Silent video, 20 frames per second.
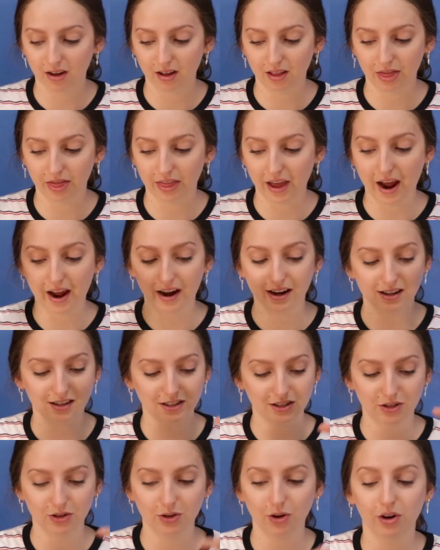that
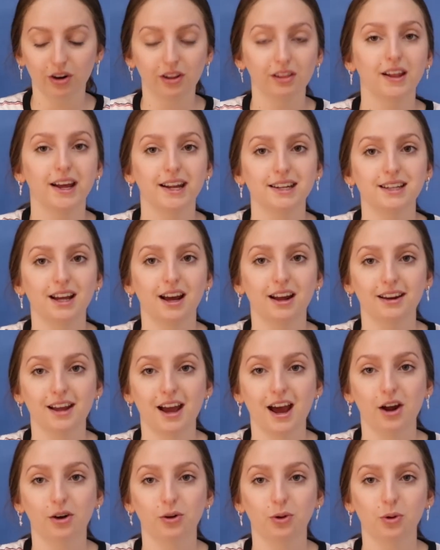is not a letdown
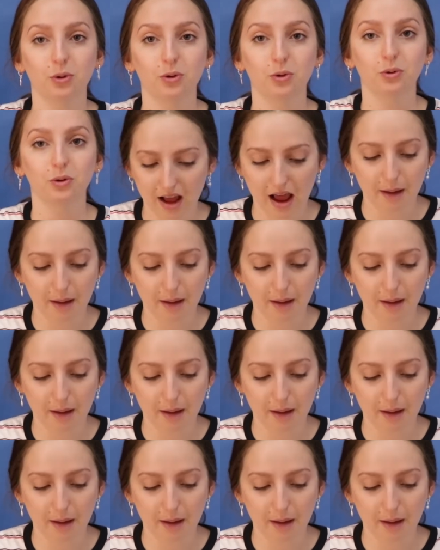at all.